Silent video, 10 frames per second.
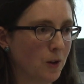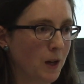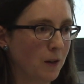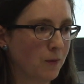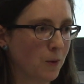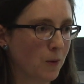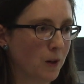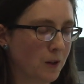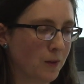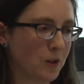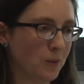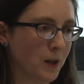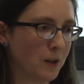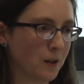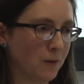We had 4 intervention
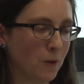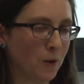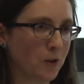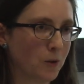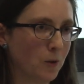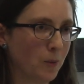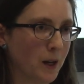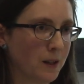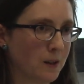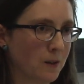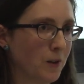practices and 4 control practices,